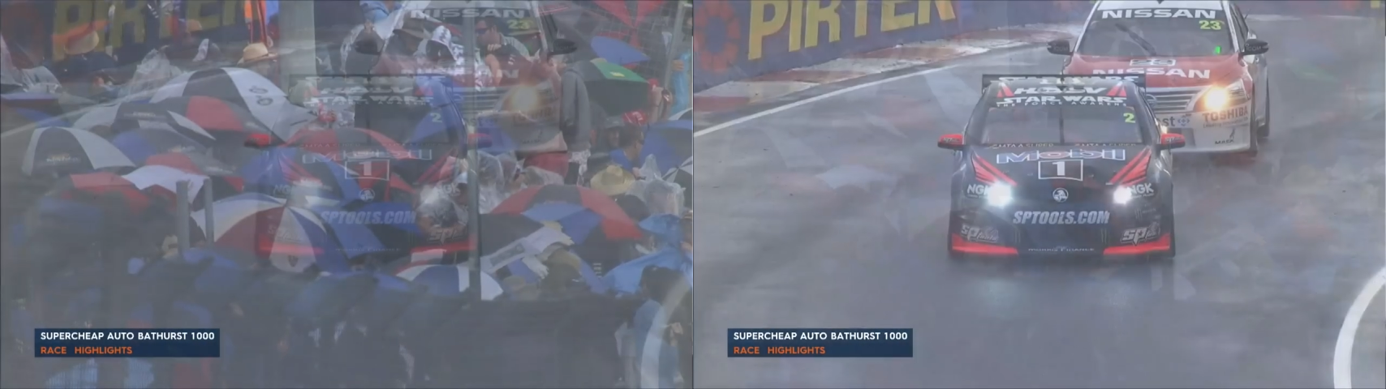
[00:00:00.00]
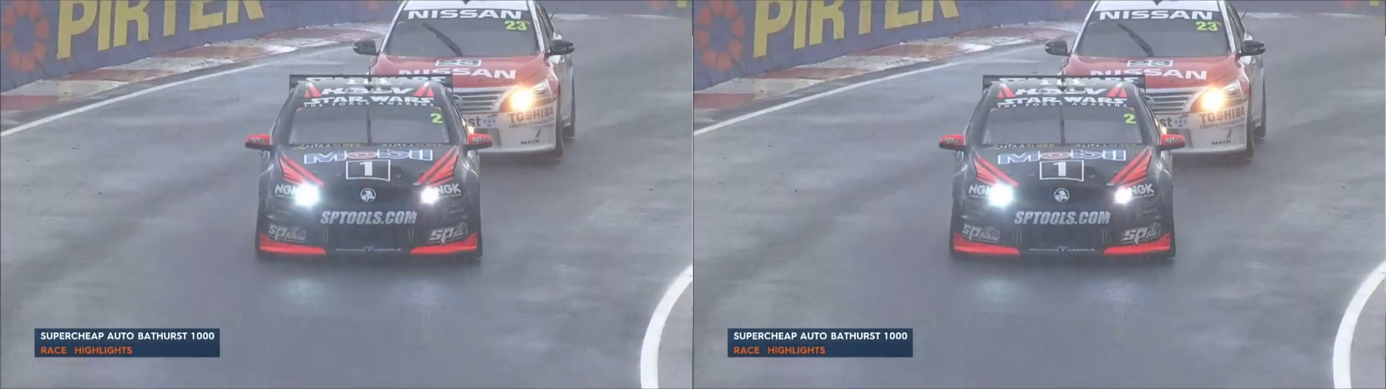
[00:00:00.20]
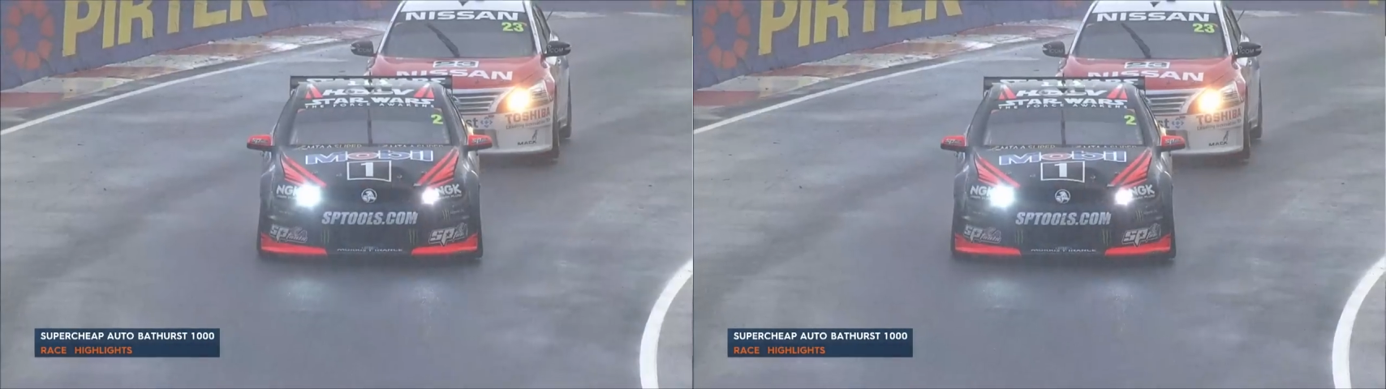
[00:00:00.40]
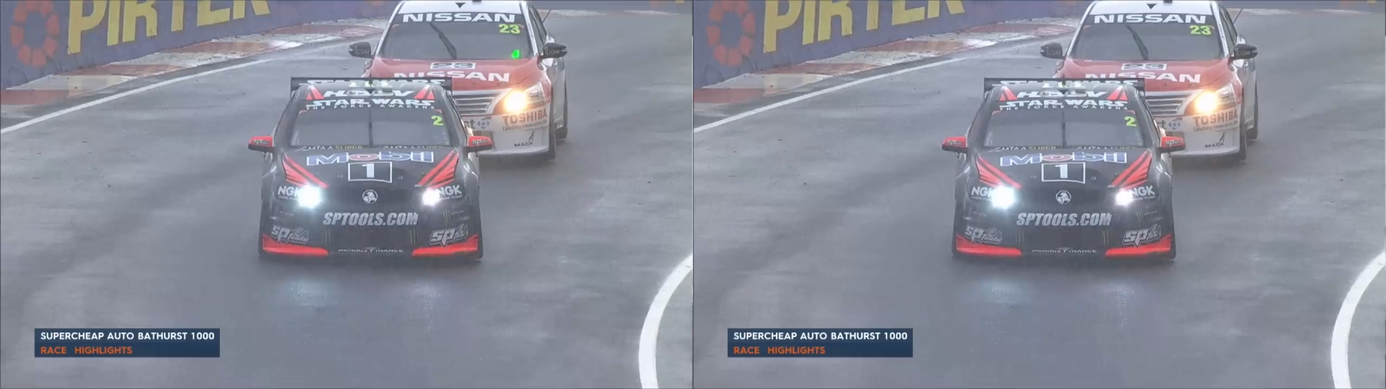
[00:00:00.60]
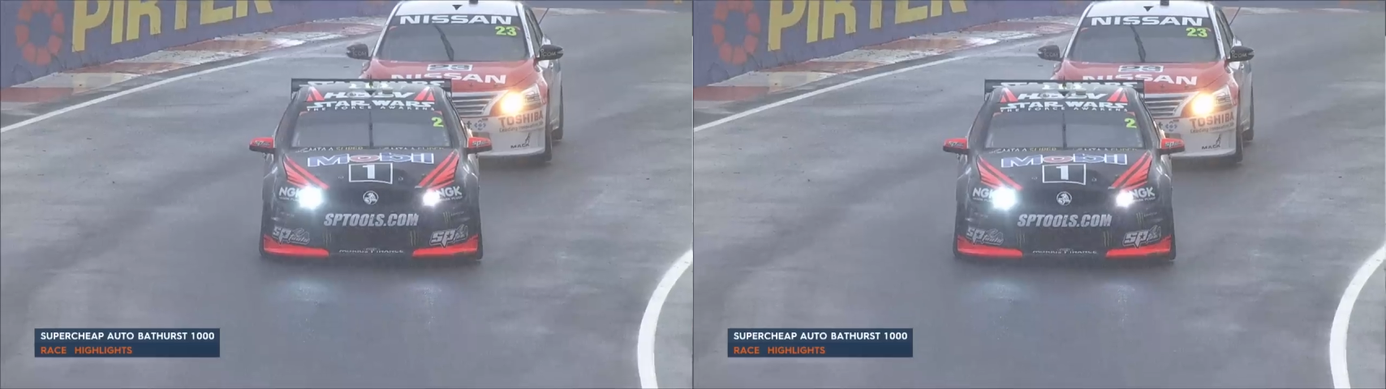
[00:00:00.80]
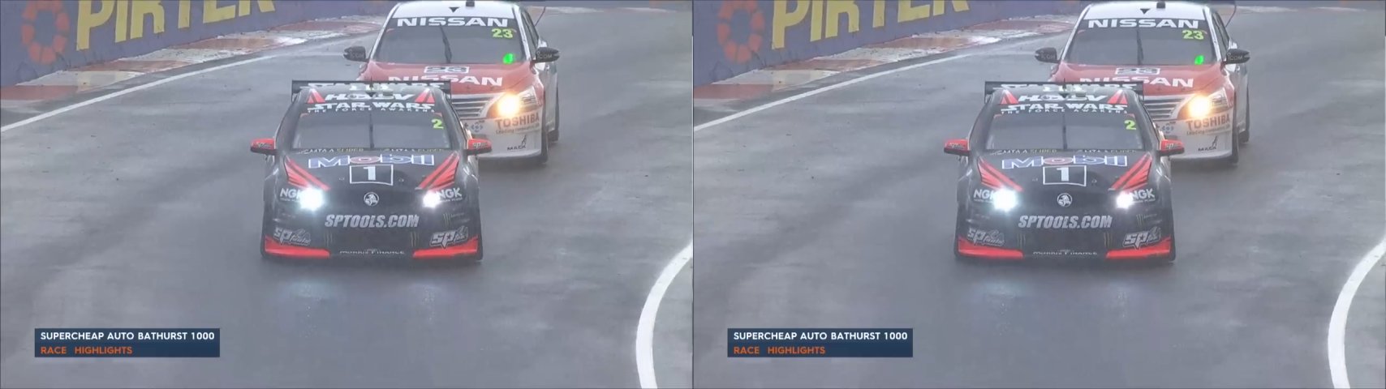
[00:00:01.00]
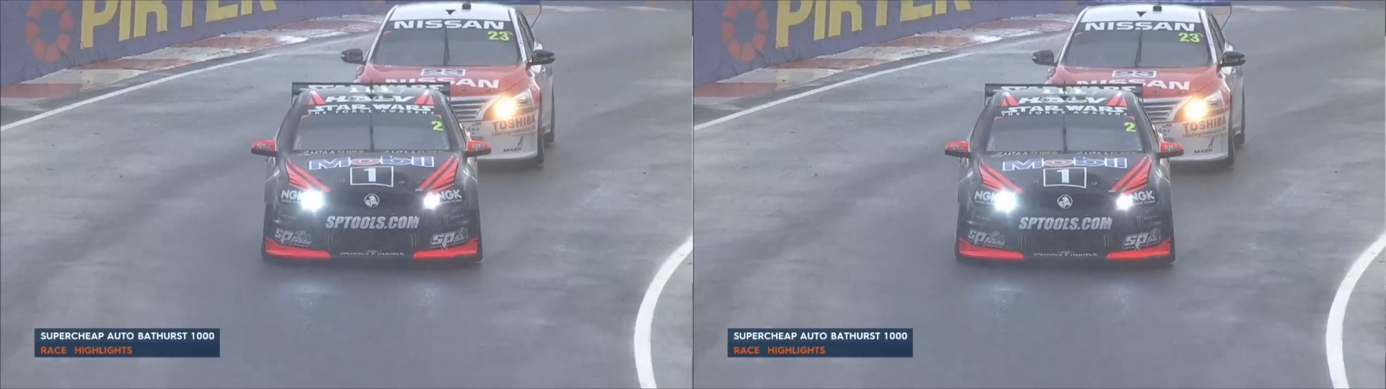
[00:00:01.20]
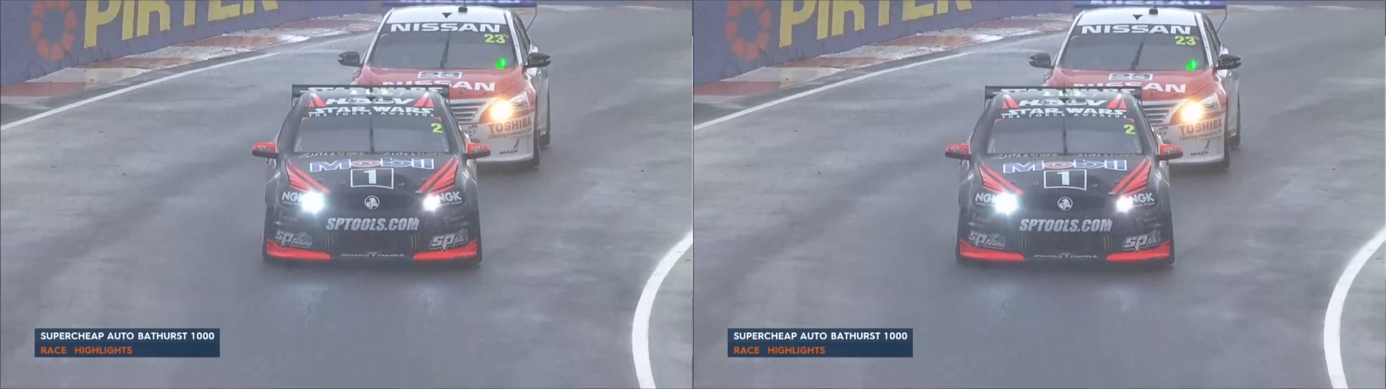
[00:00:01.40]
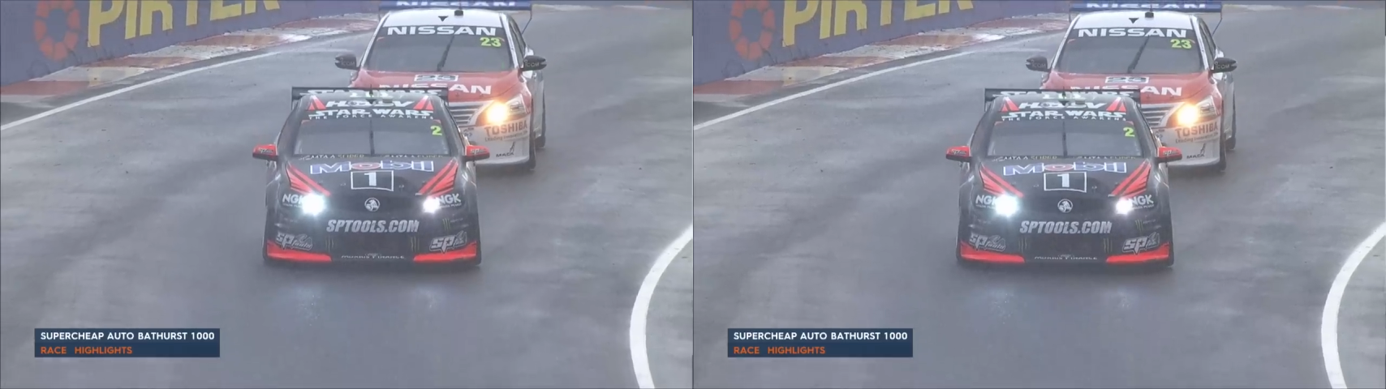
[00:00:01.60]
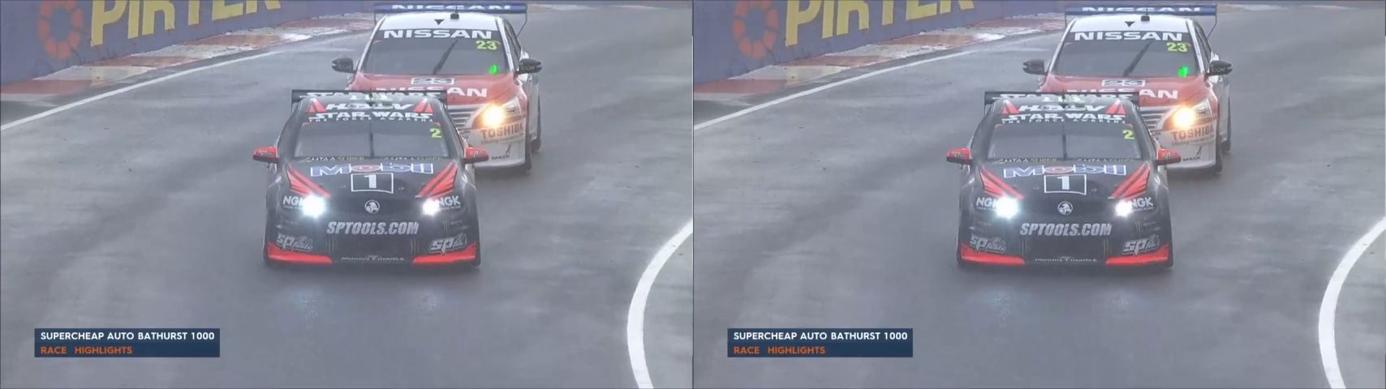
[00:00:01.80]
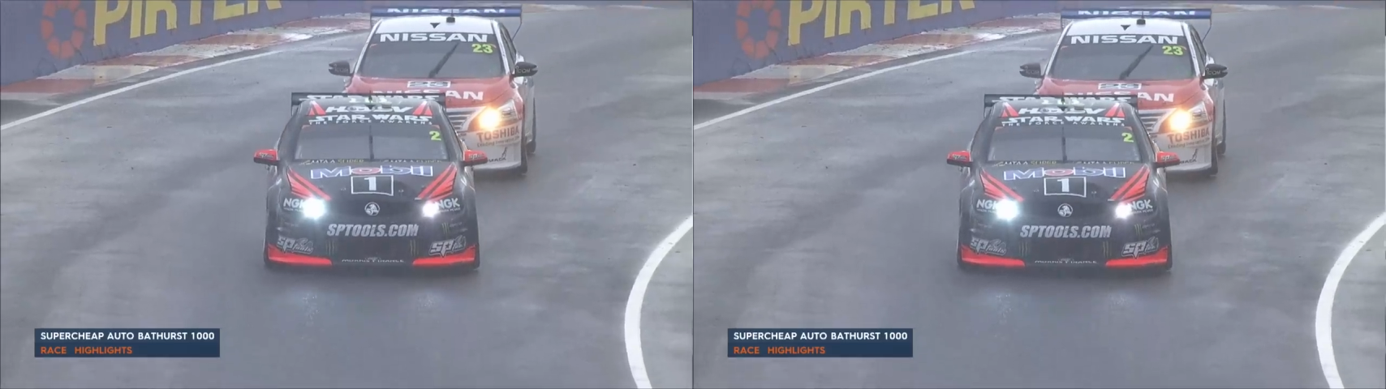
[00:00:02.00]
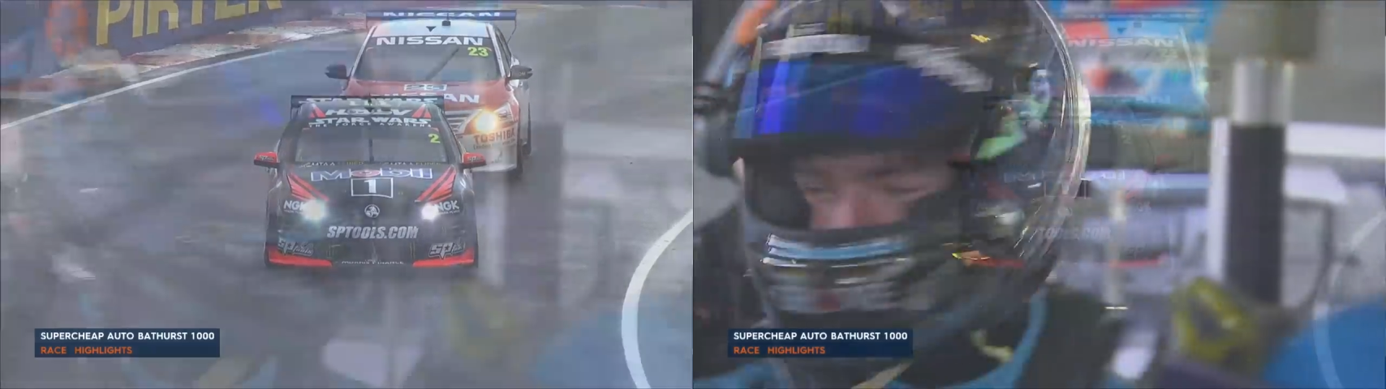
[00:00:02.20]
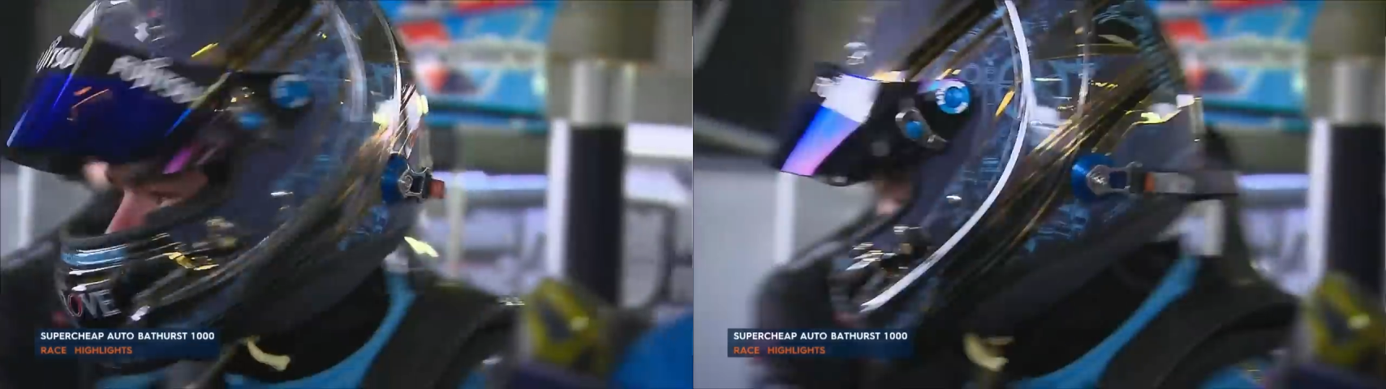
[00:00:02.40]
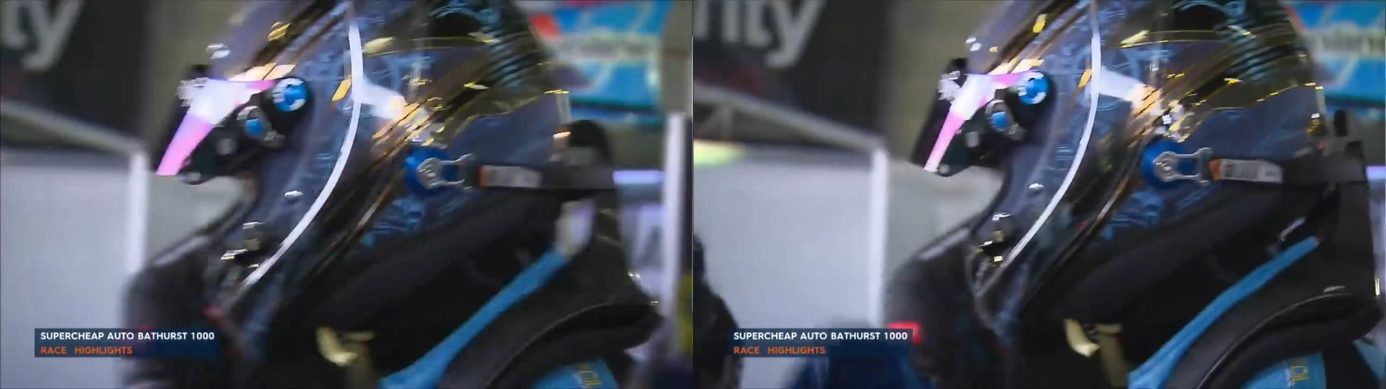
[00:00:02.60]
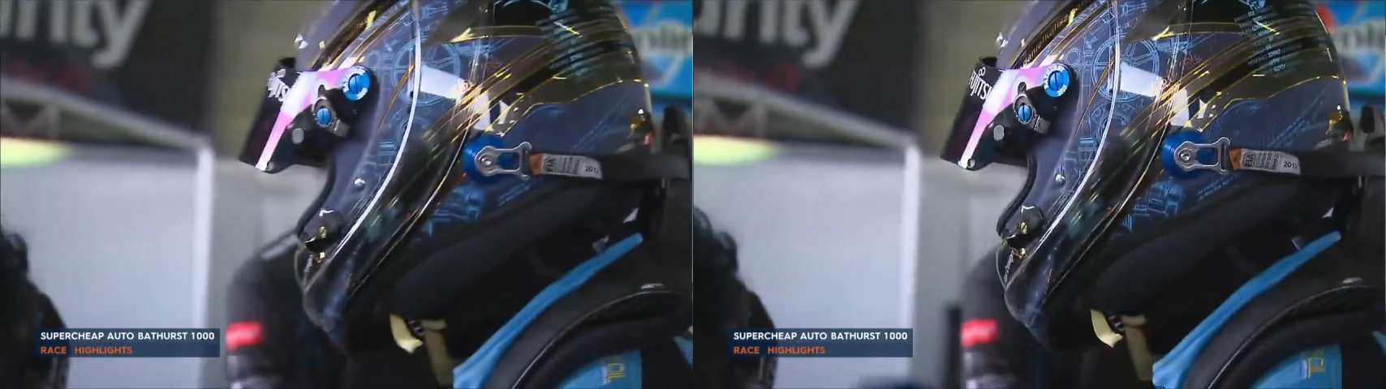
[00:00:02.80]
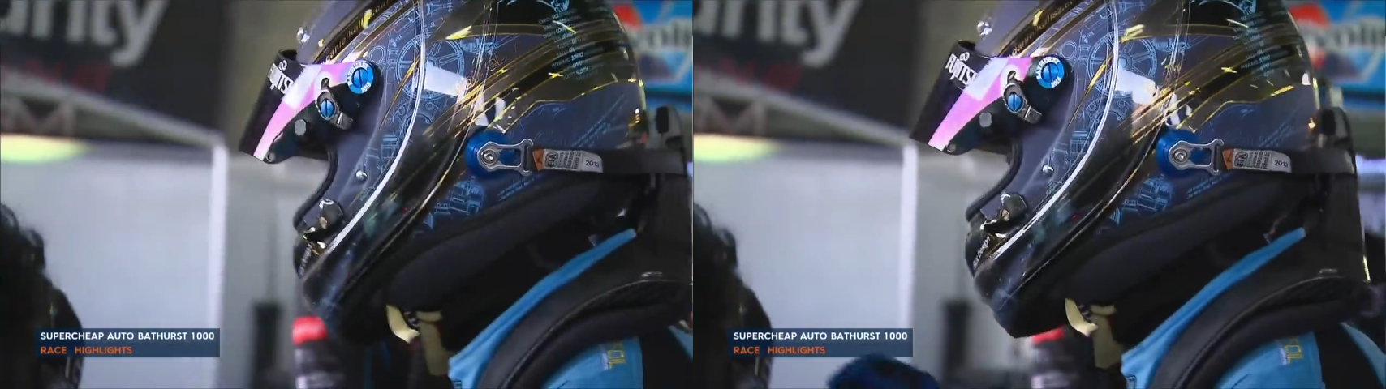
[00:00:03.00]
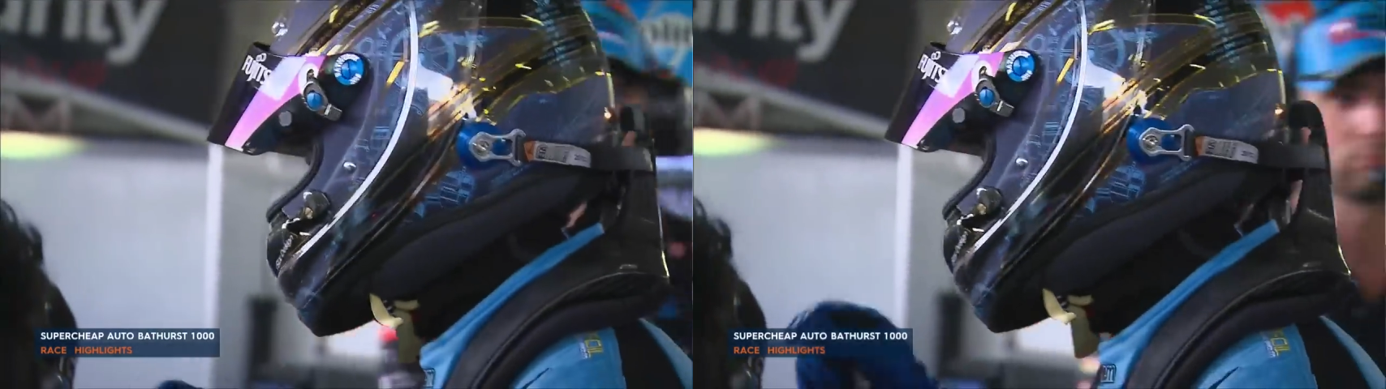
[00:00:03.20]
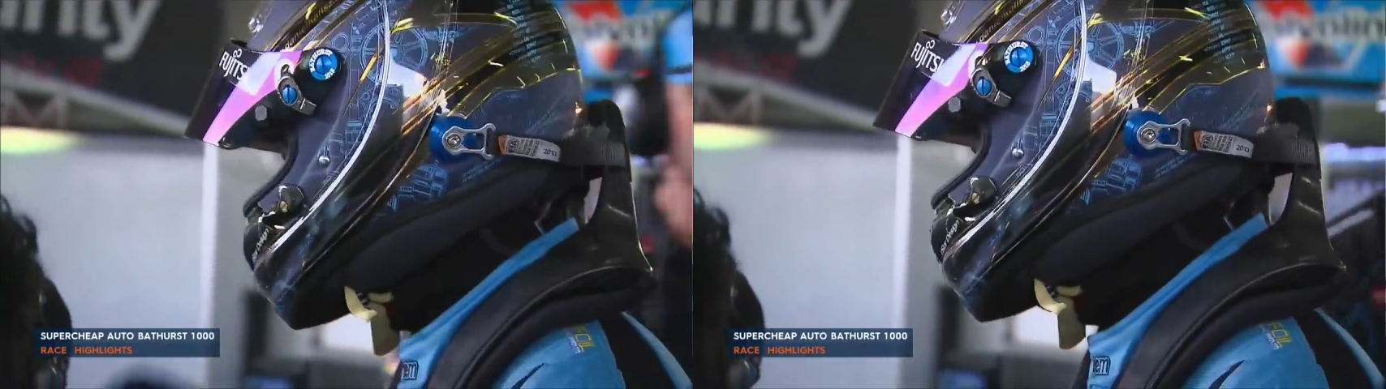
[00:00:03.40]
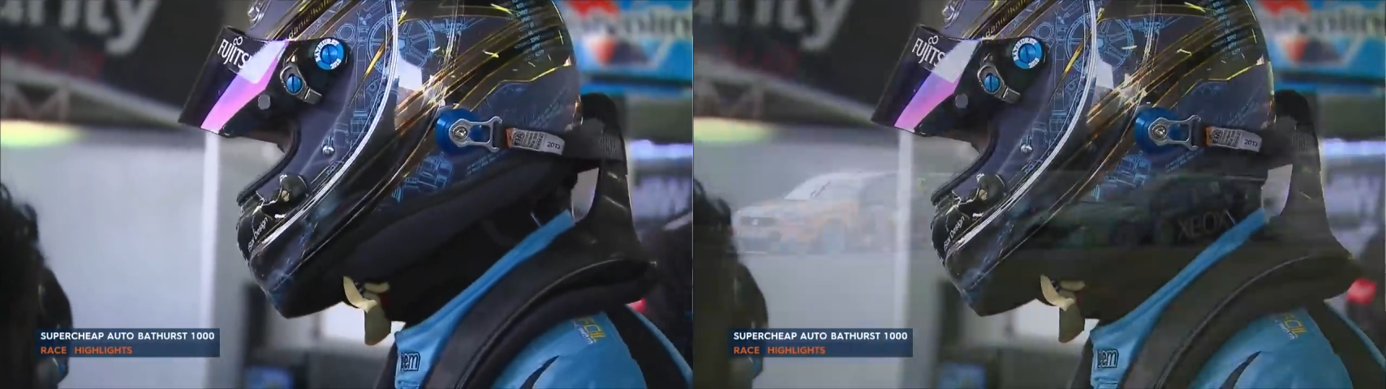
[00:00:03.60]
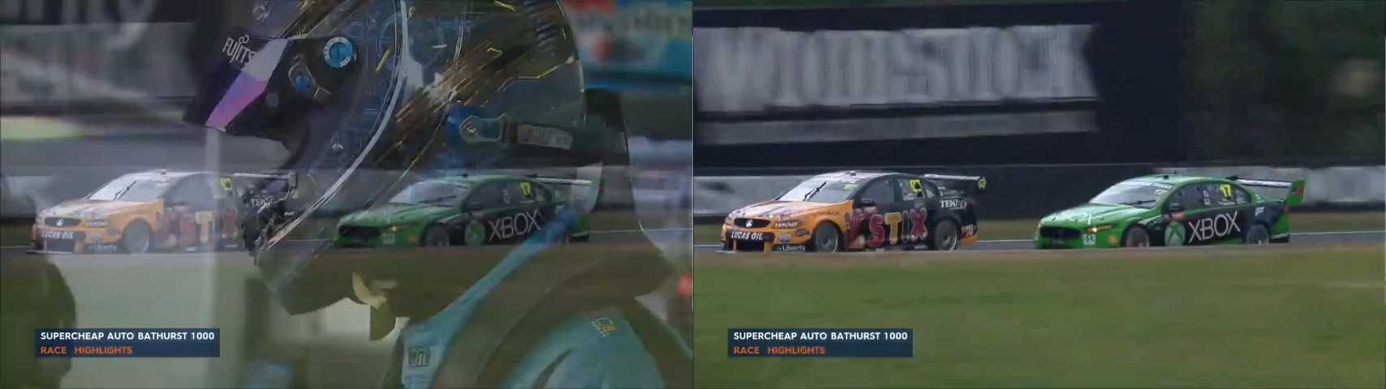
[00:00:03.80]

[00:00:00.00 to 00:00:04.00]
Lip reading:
Nobody's mouth can be seen.